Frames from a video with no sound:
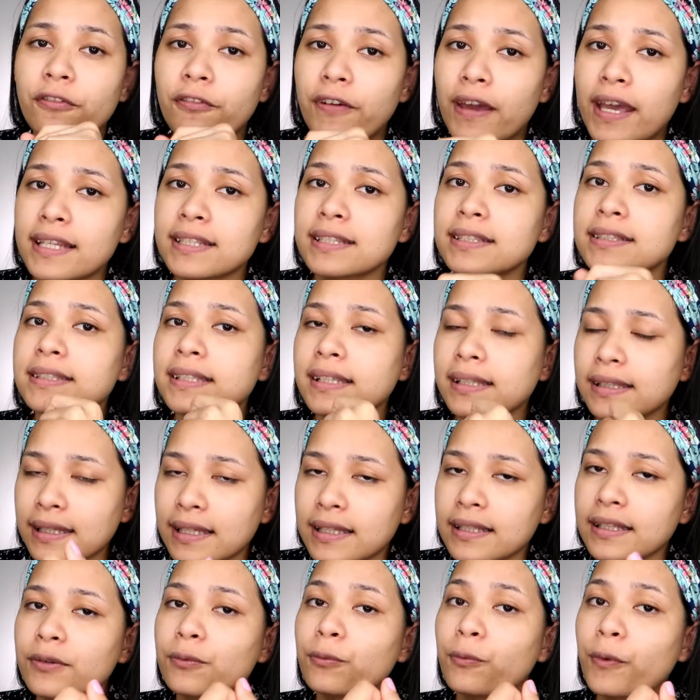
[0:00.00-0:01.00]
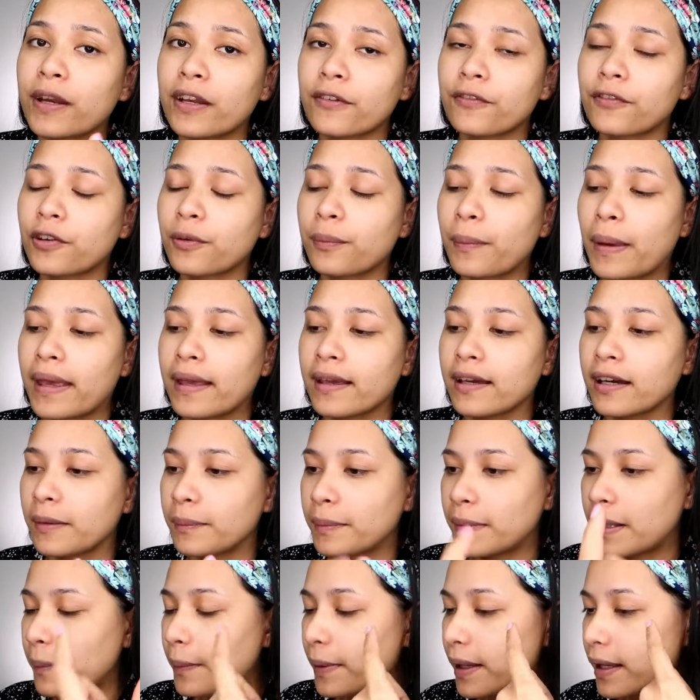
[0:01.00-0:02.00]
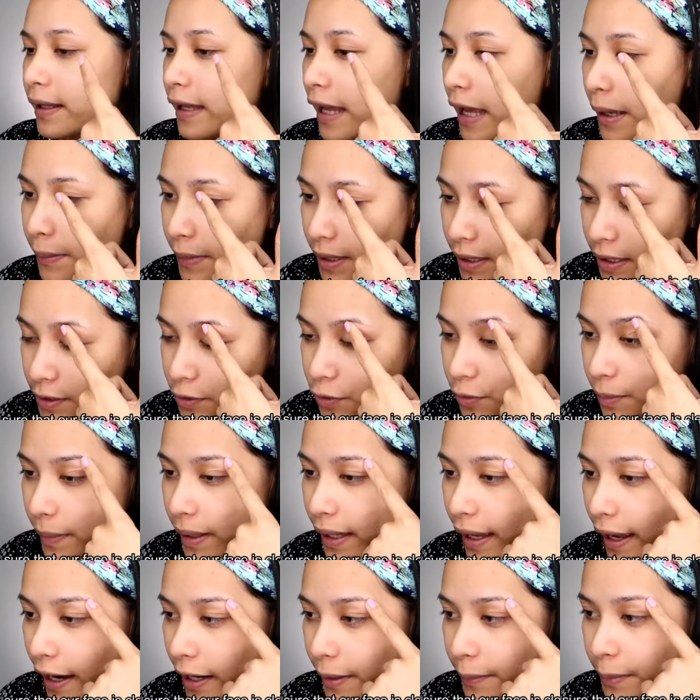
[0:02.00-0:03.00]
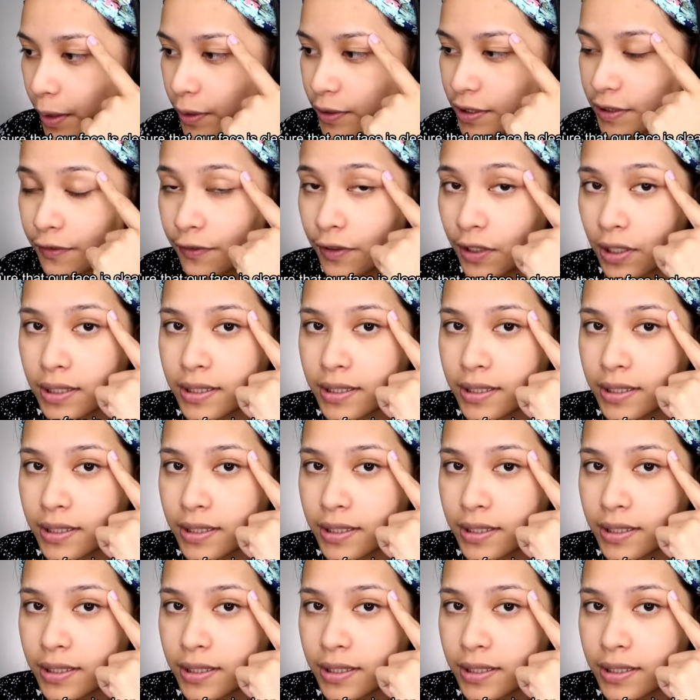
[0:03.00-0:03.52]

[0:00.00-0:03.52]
our face is clean and ready for makeup, but I'm going to do my eyebrows